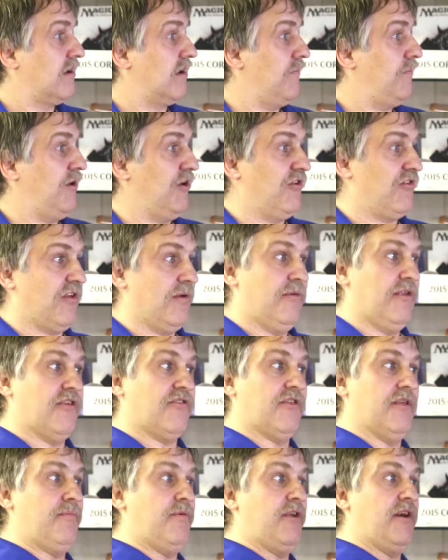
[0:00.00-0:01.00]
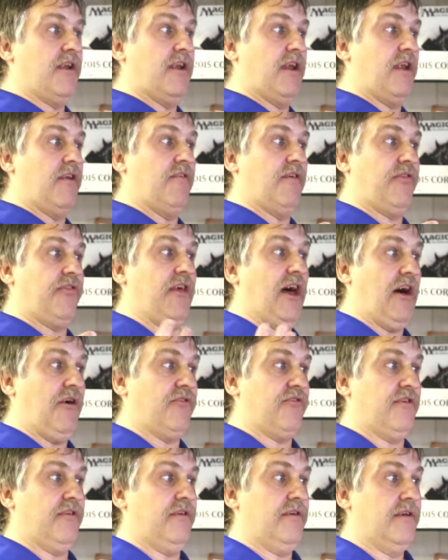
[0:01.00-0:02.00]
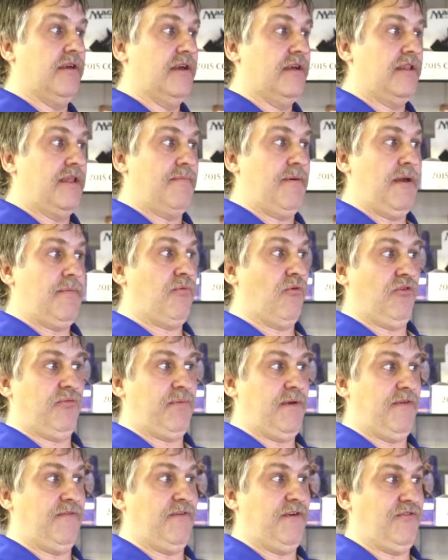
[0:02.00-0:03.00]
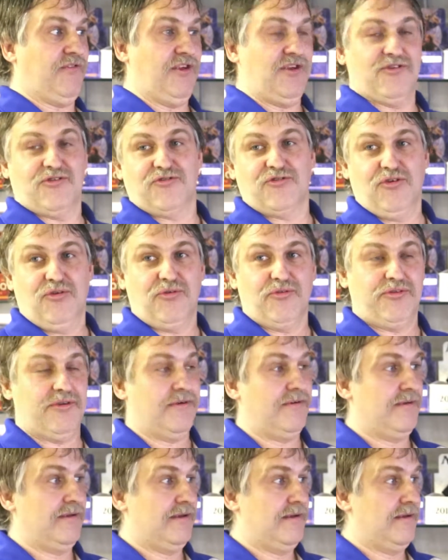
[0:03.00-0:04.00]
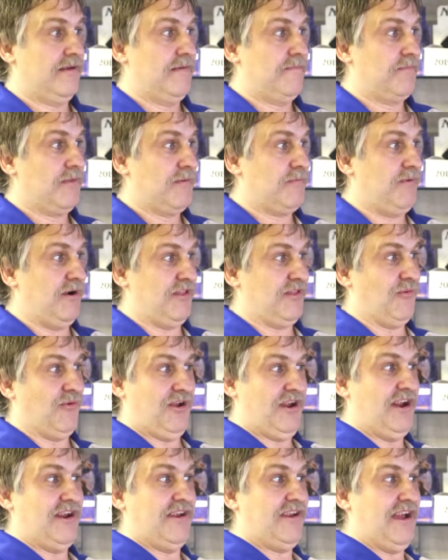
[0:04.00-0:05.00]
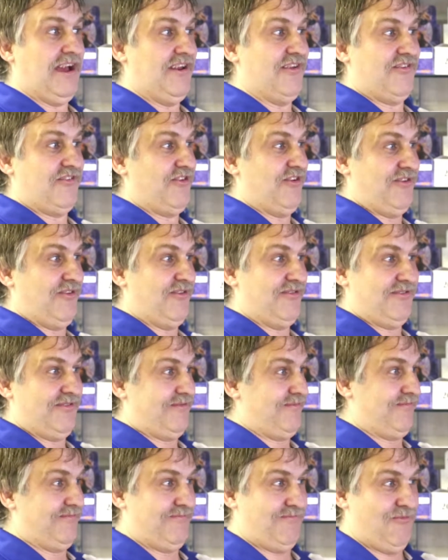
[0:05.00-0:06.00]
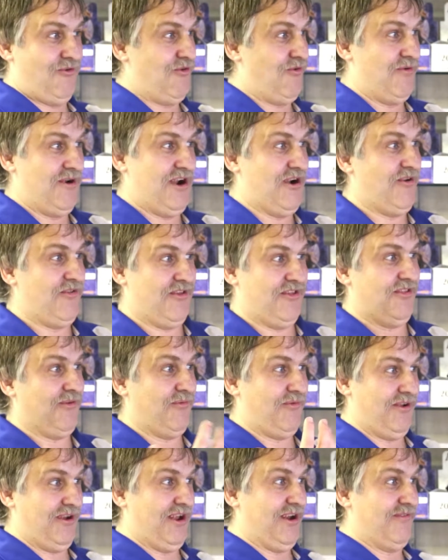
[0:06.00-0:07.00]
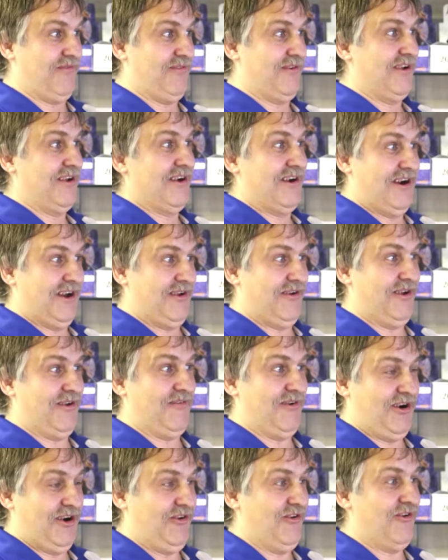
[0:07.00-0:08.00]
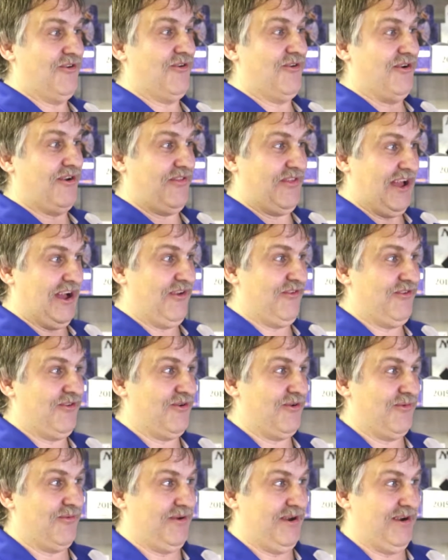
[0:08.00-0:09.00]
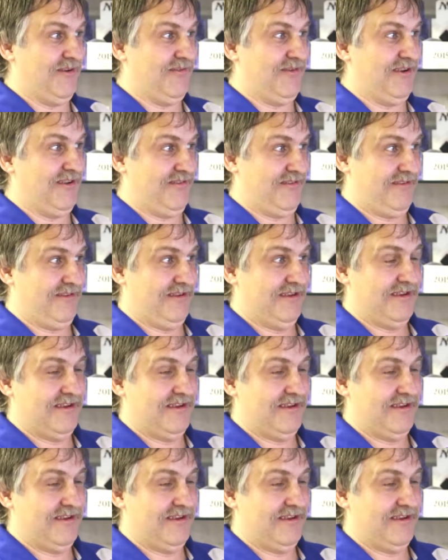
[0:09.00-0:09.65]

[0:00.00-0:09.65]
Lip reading: Compared to something that's limited out of 1,000. Right. They might both be 50 years old, but the one out of 10 is still more rare than the one out of 100 or 1,000 or whatever it is.